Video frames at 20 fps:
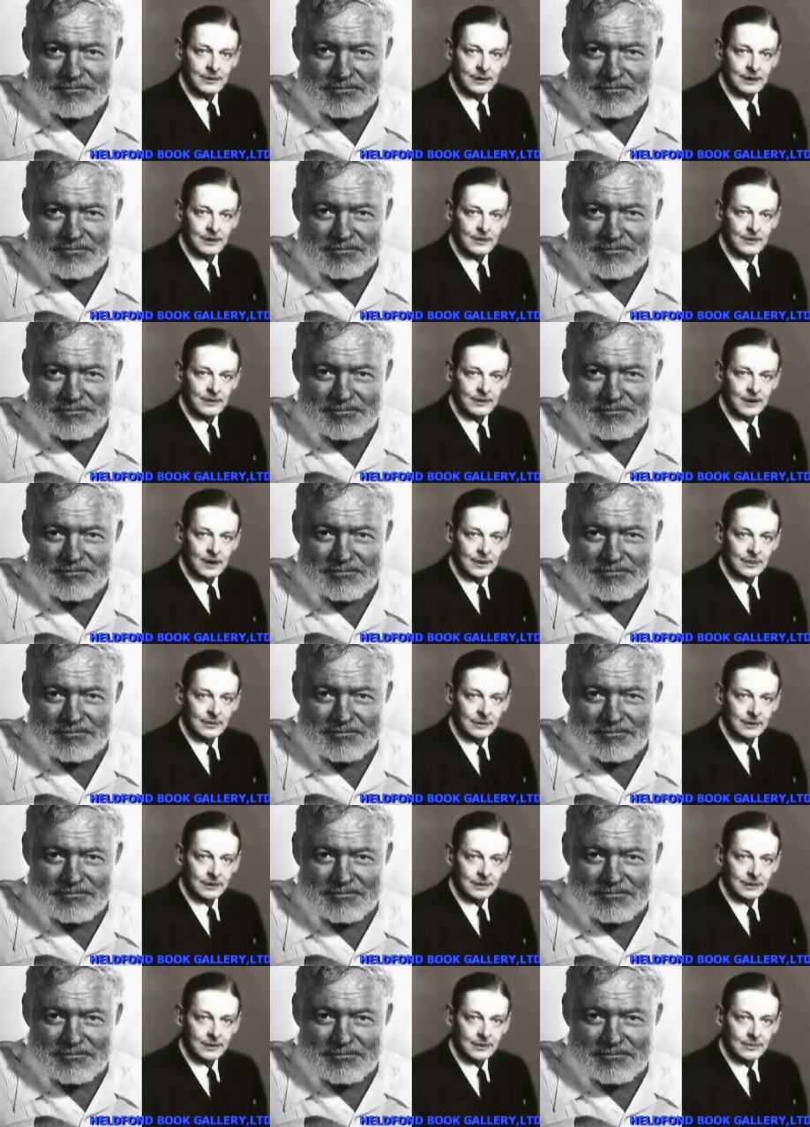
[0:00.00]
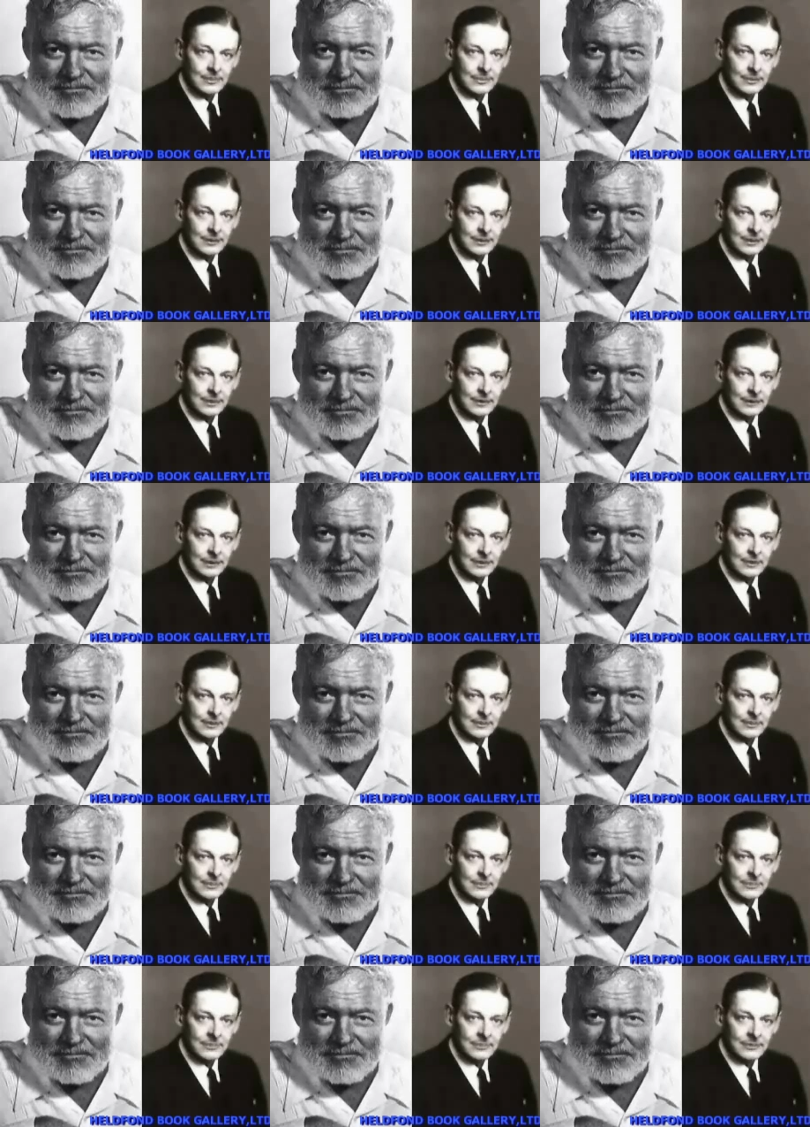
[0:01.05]
Speaker 1: fact that I noticed last time I
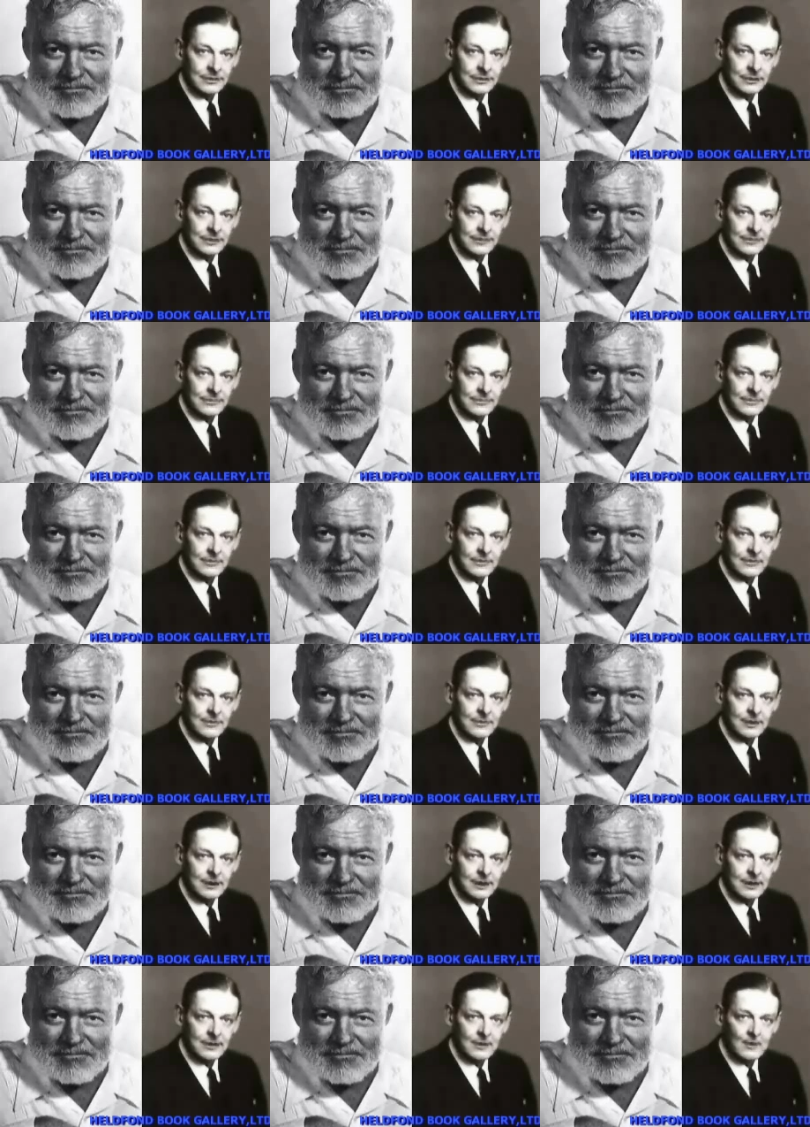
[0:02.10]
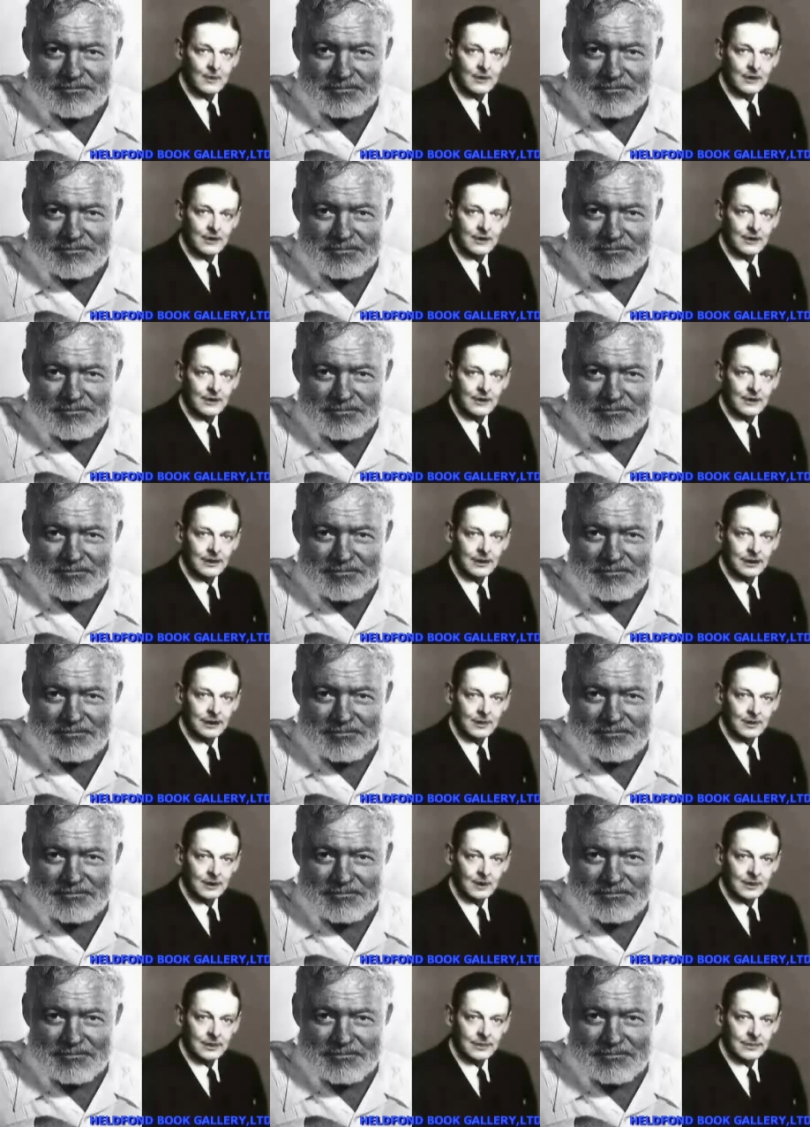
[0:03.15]
was there they had more first
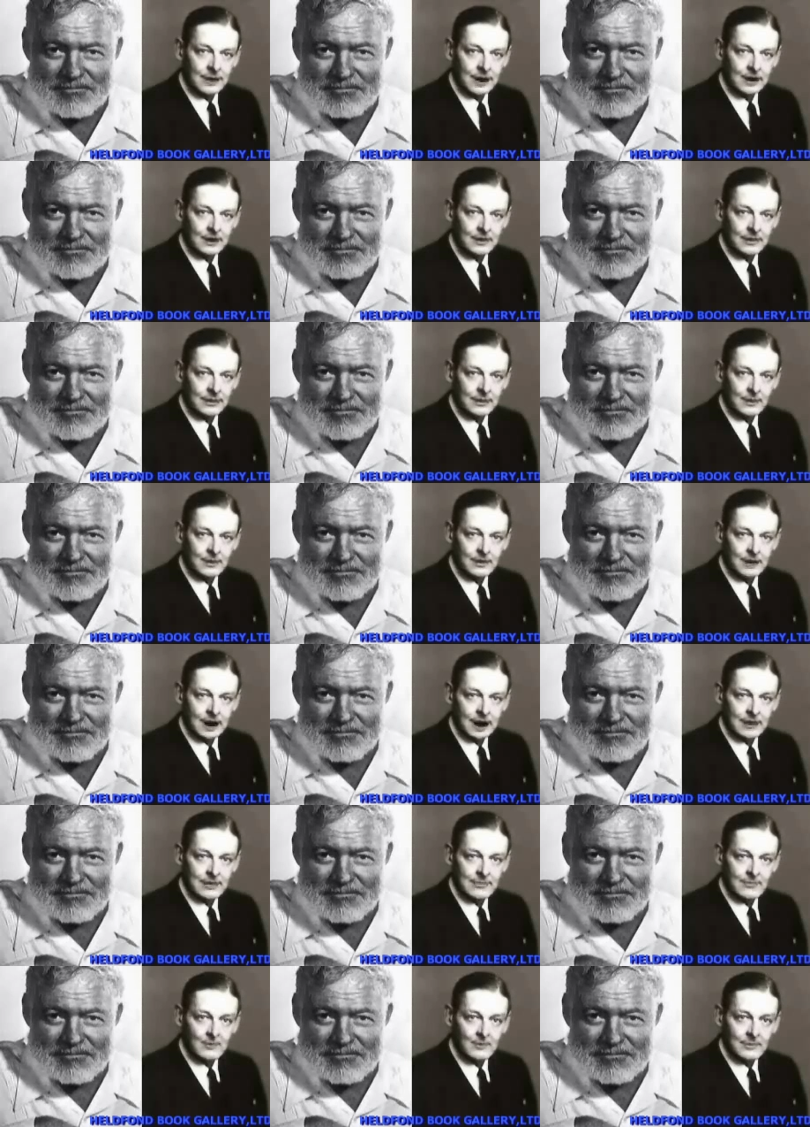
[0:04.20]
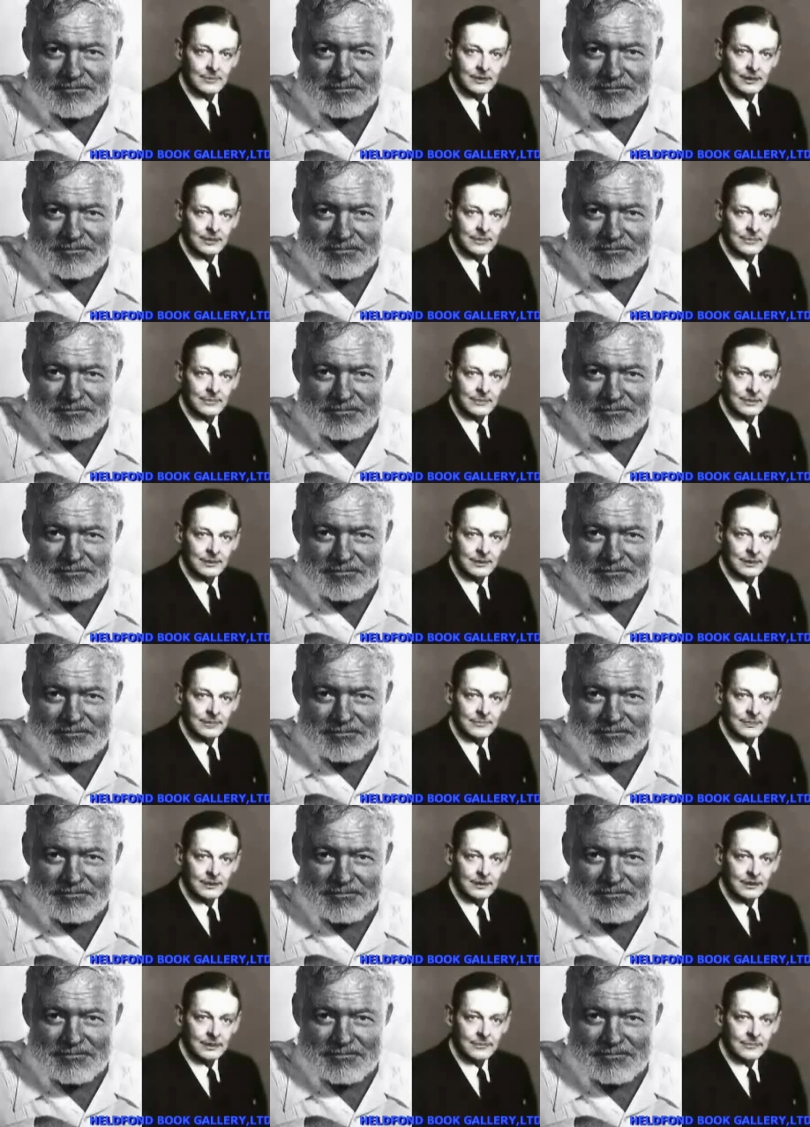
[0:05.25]
edition copies of your works than
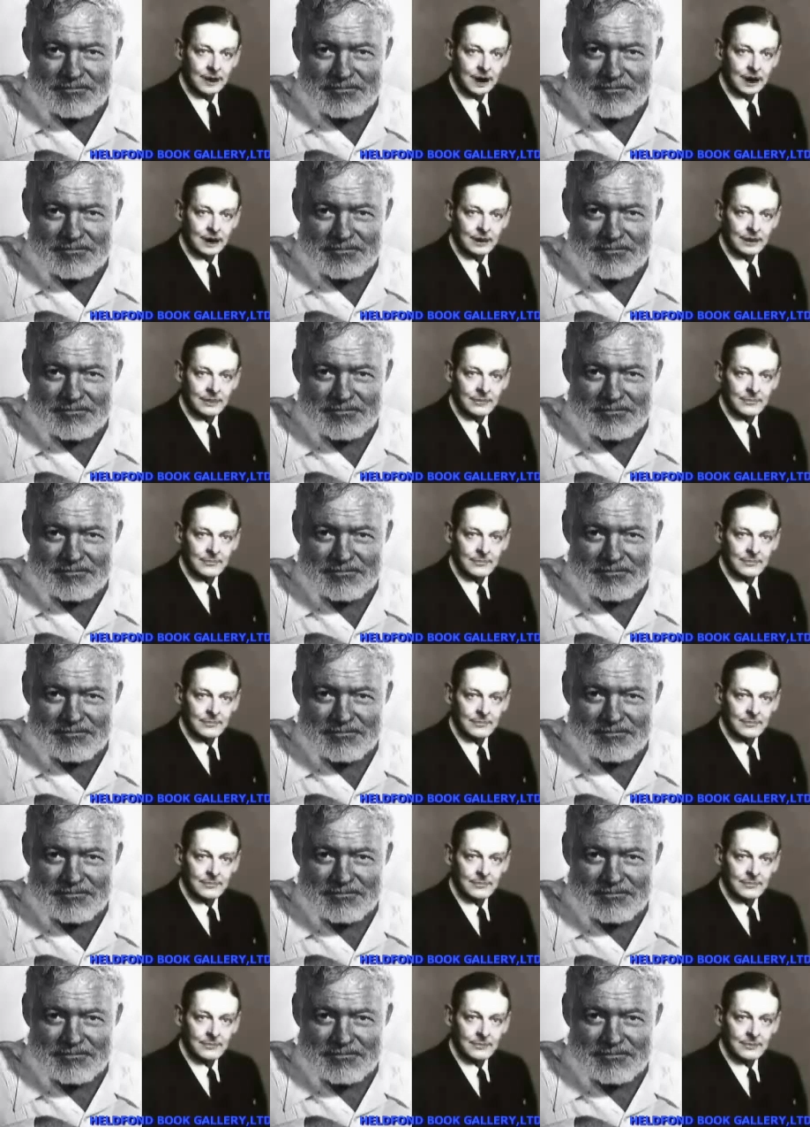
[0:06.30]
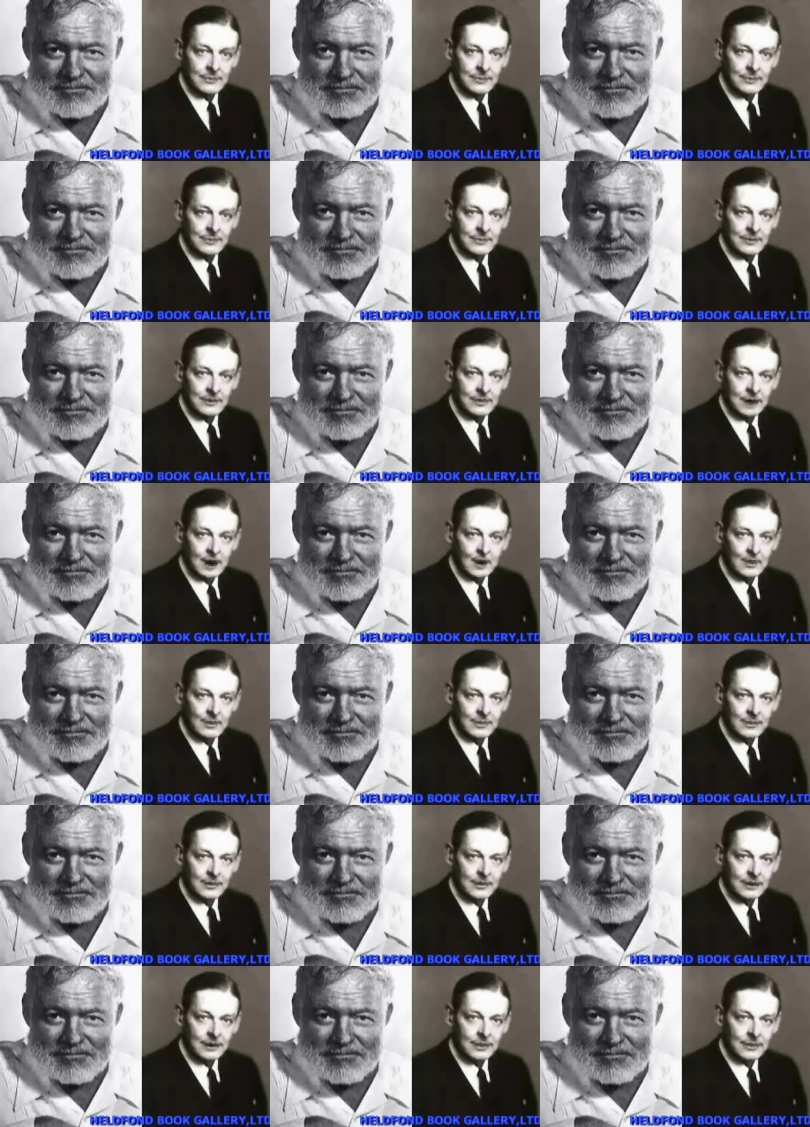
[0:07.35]
they did mine.
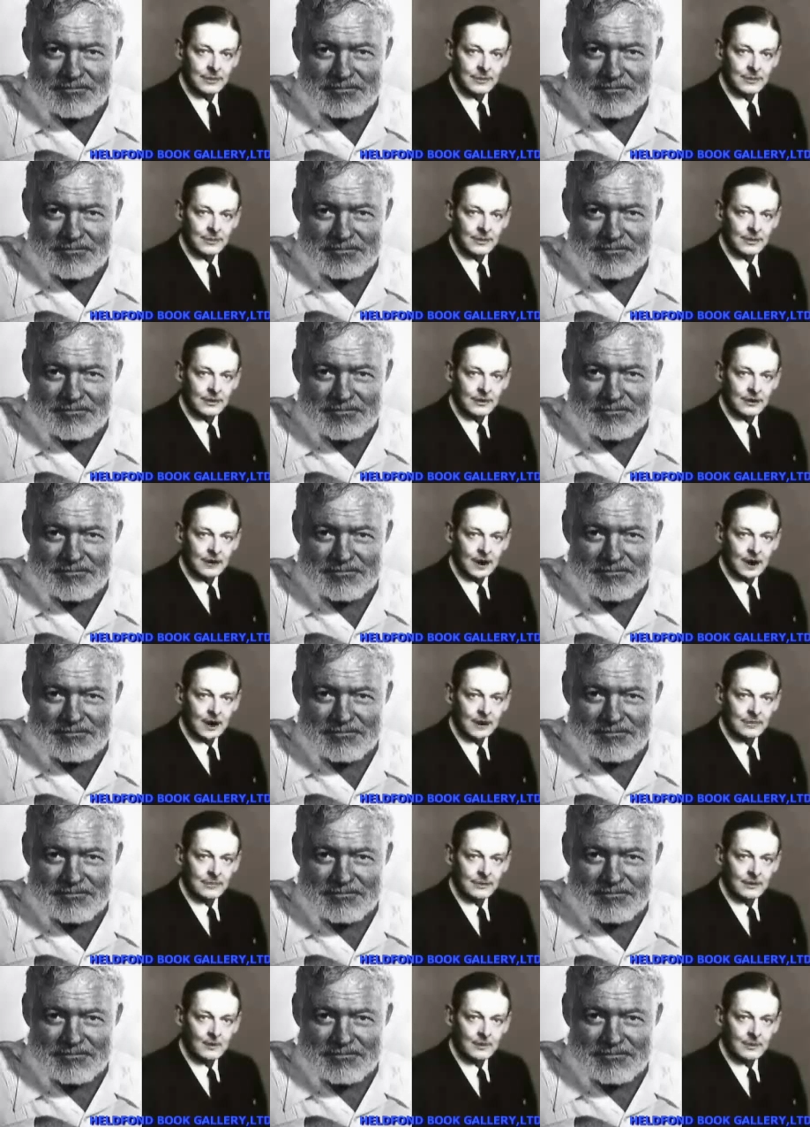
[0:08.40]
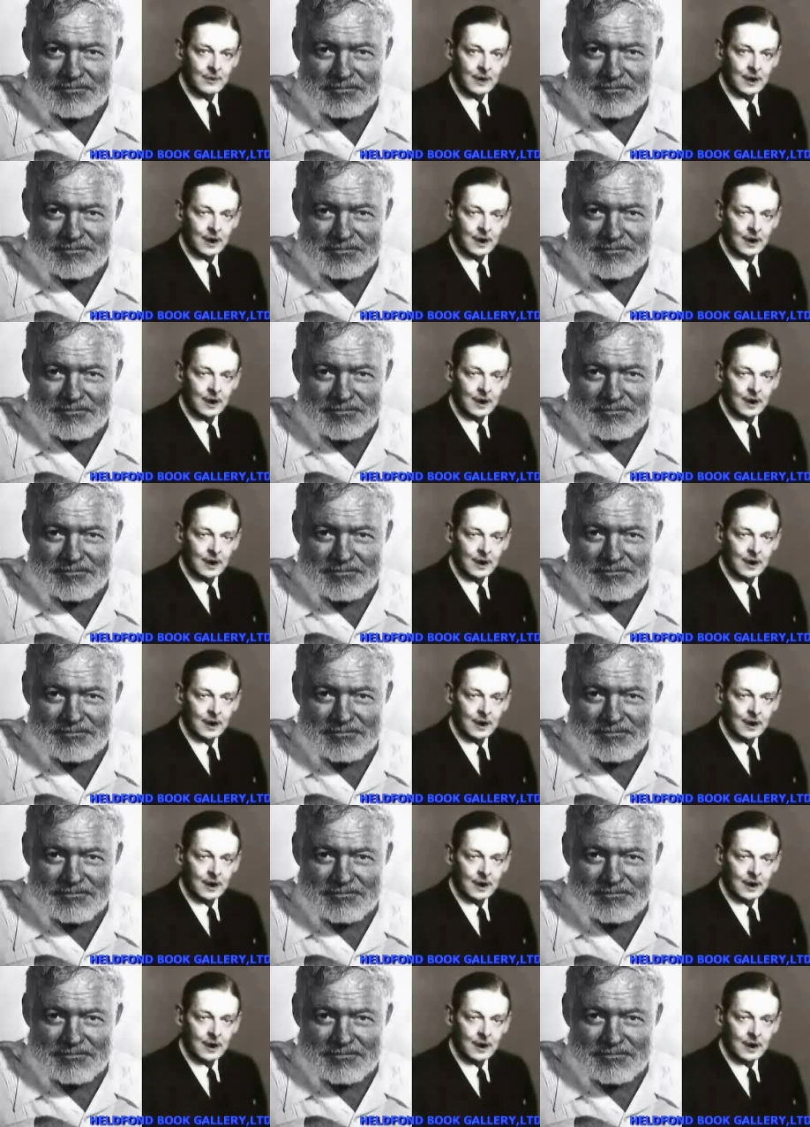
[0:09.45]
Fortunately, I don't put